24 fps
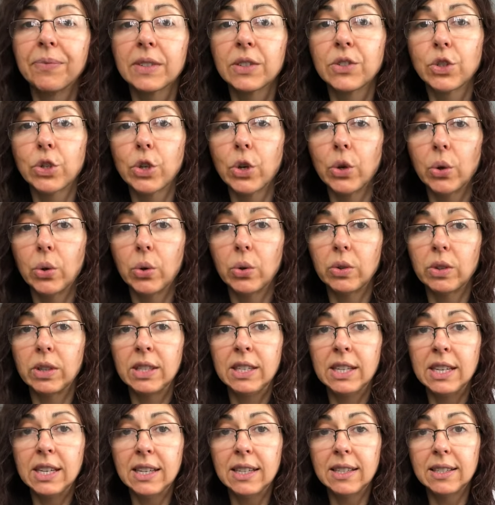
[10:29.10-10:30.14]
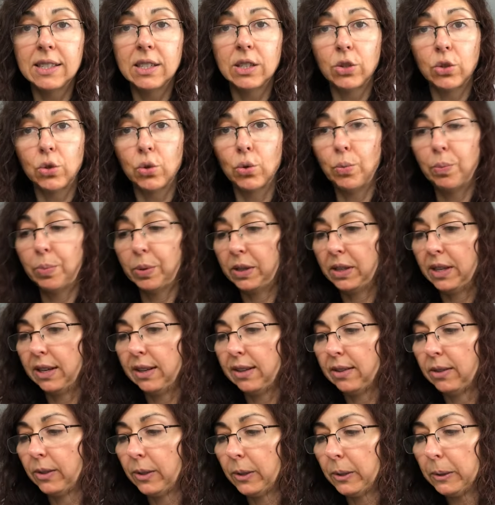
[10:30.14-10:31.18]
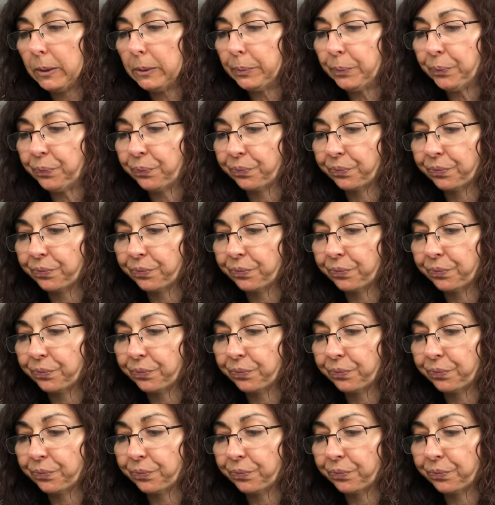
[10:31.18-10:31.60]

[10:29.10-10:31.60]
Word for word: So these two particular